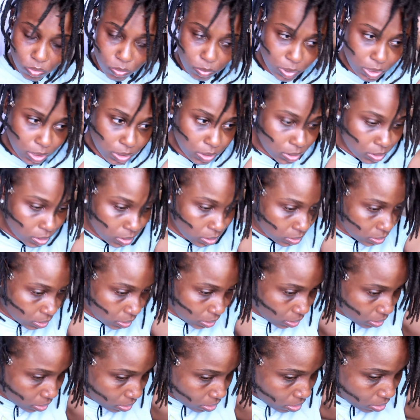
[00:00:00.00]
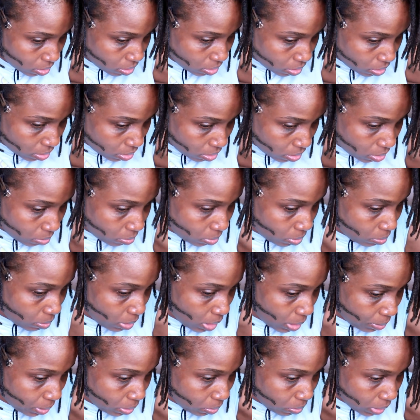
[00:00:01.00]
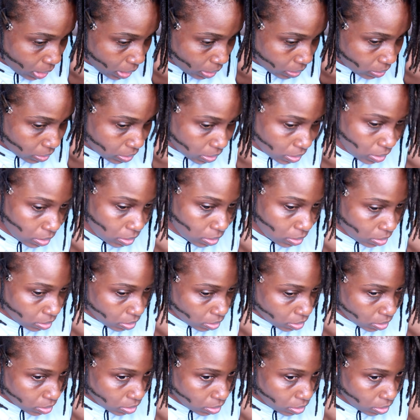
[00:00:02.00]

oh my goodness, like it be mad people out there.